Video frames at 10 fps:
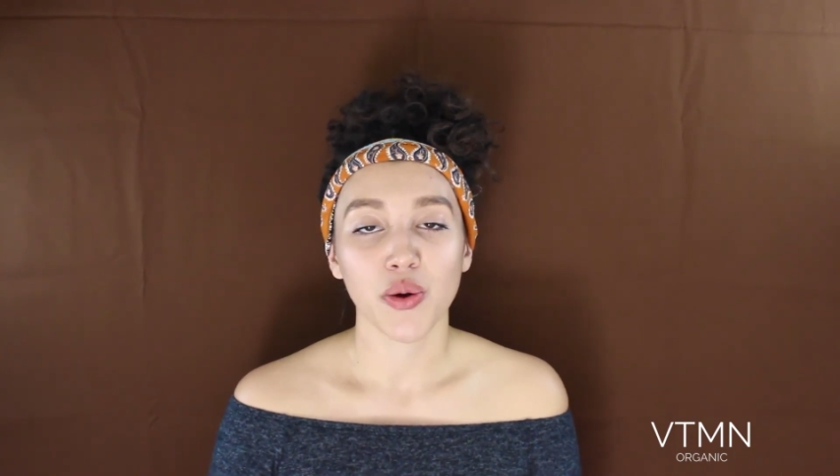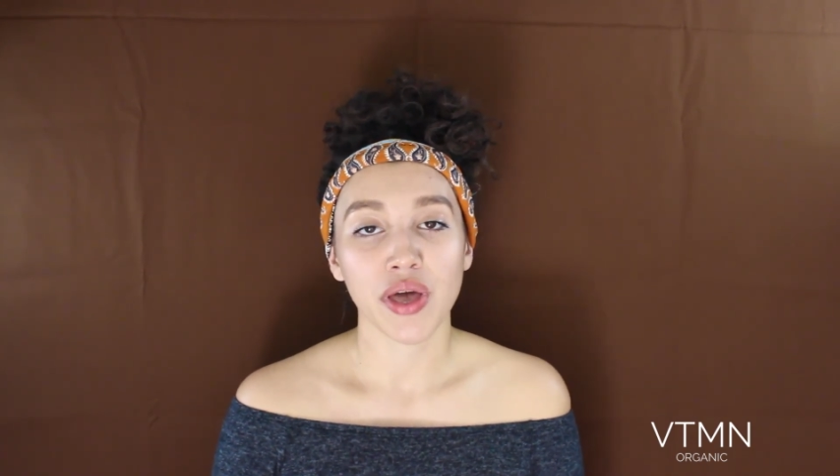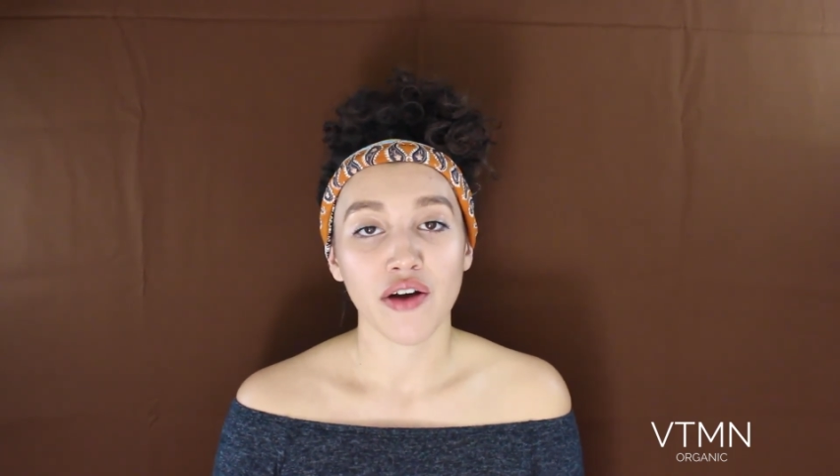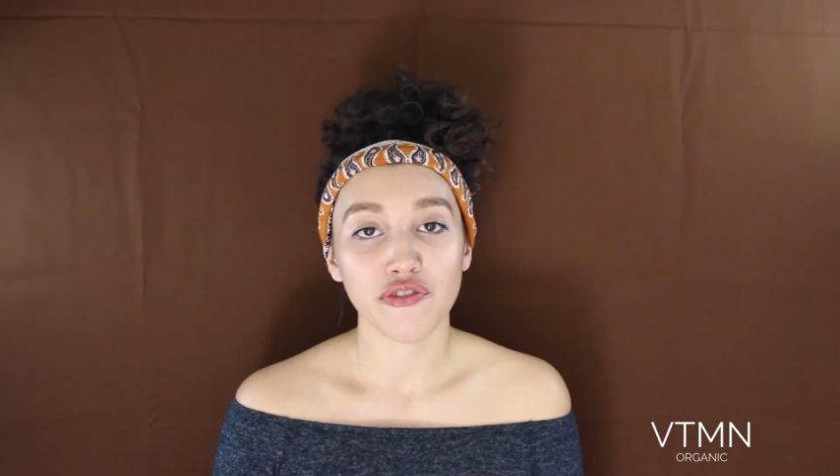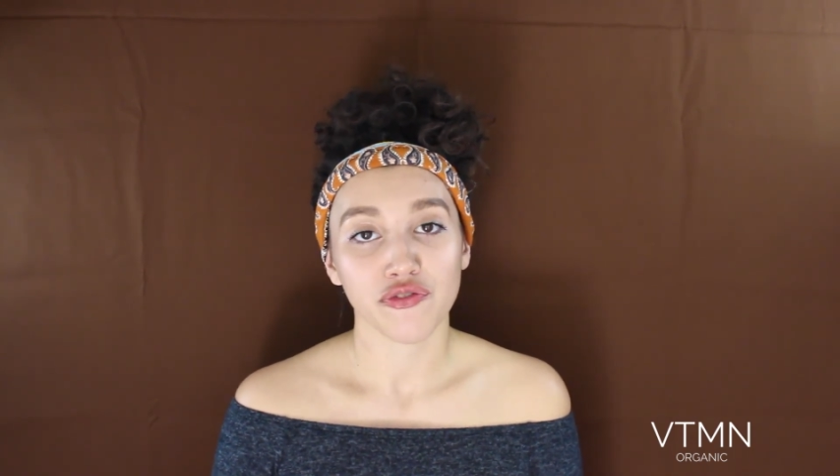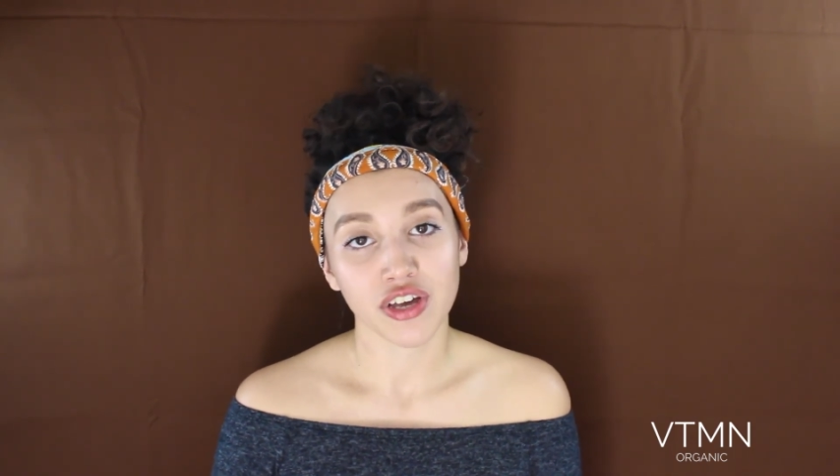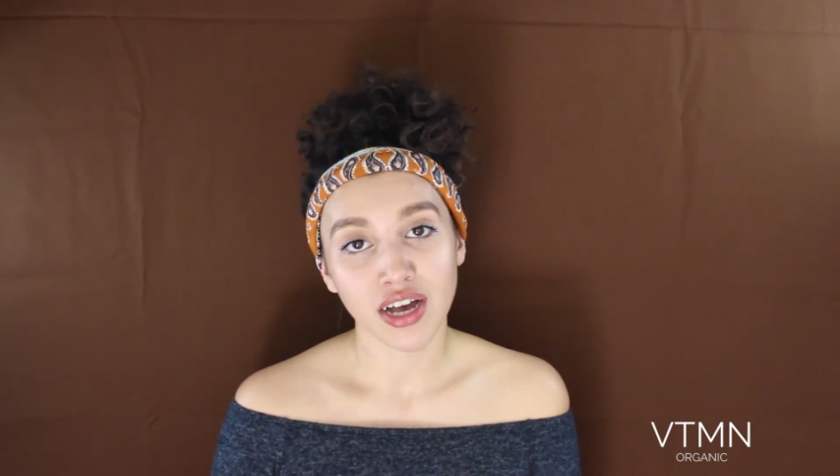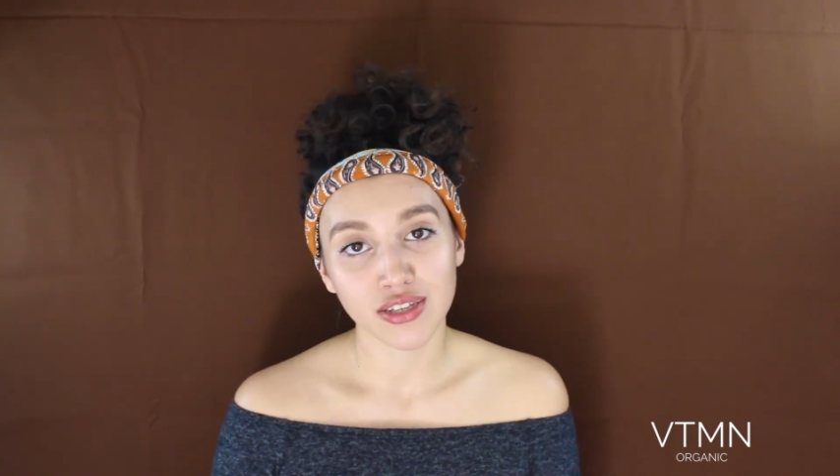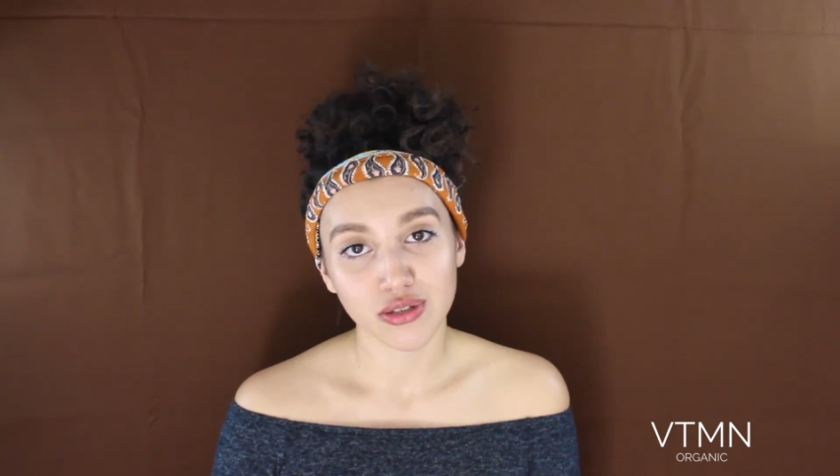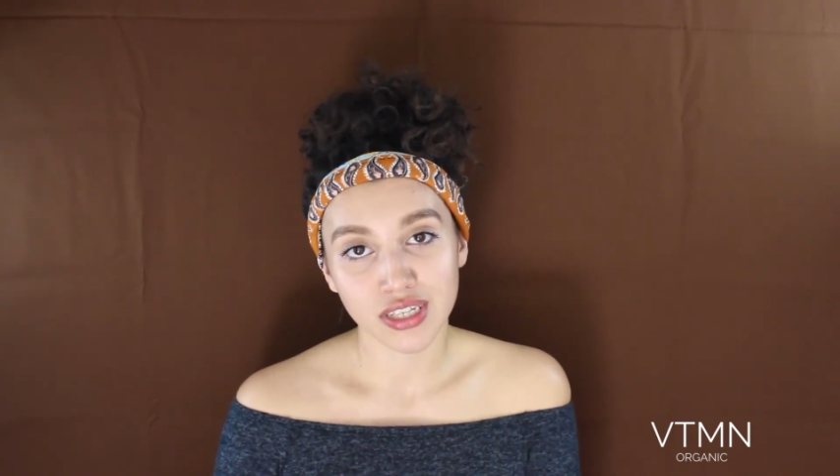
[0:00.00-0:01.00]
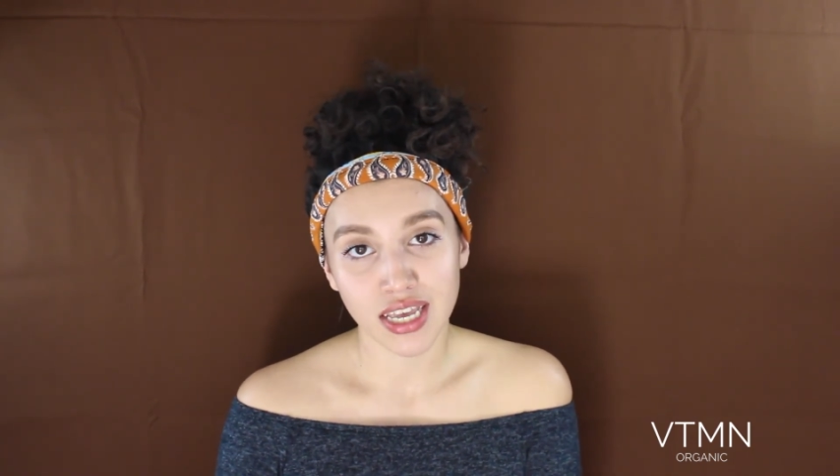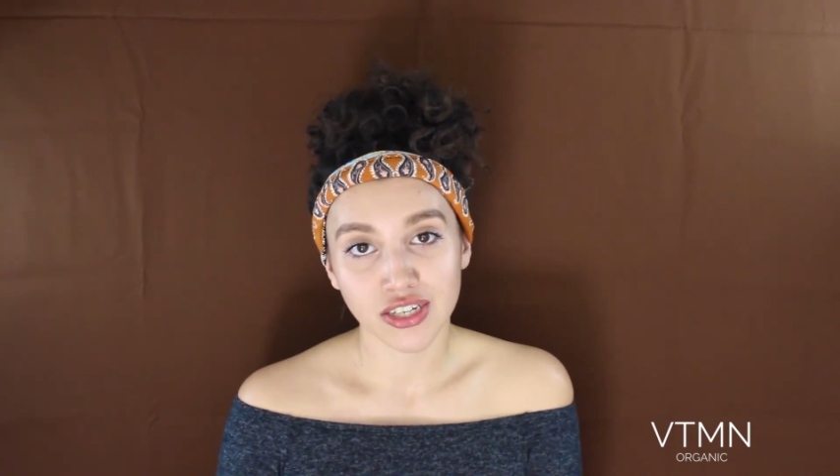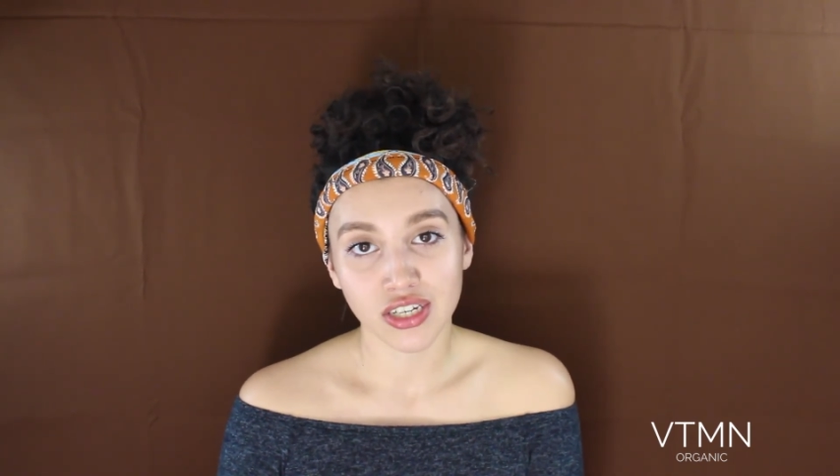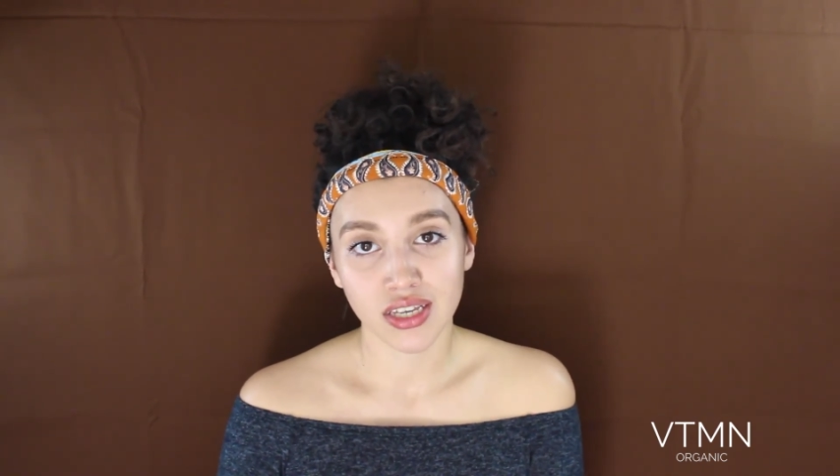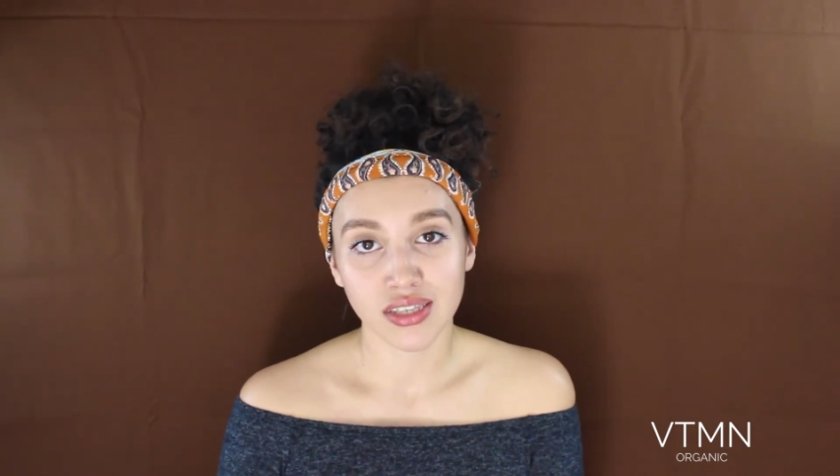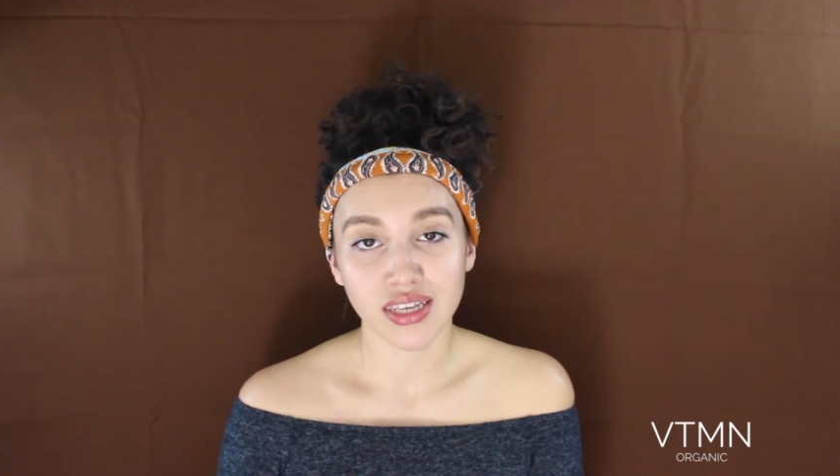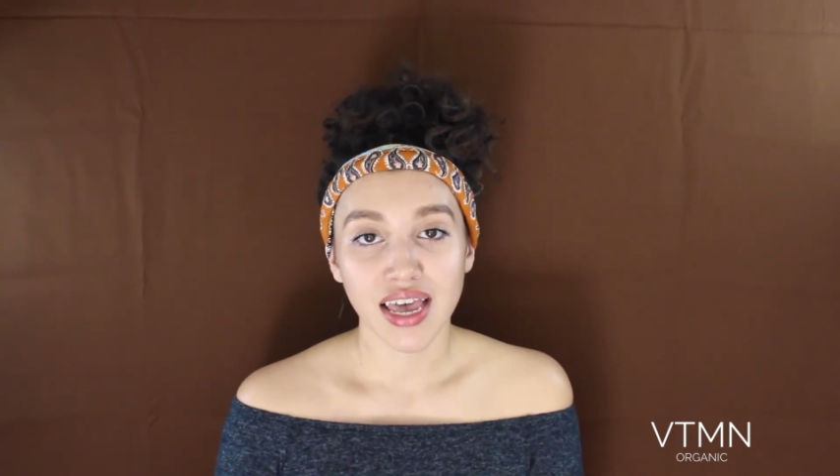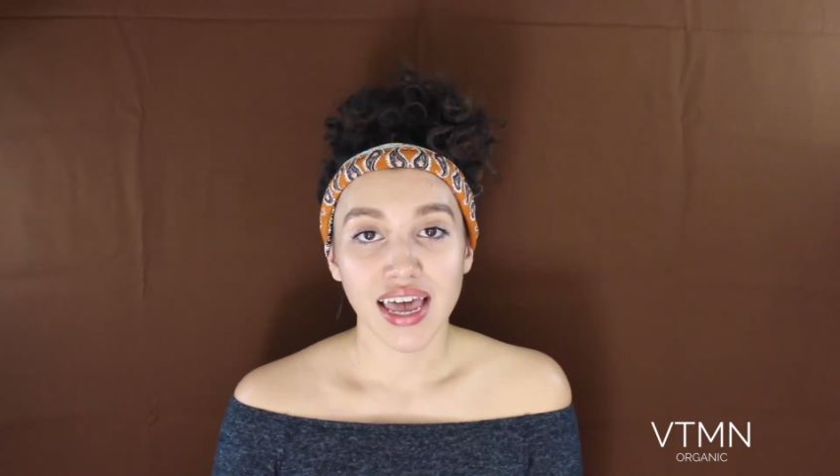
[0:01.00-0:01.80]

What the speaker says: We offer free consultations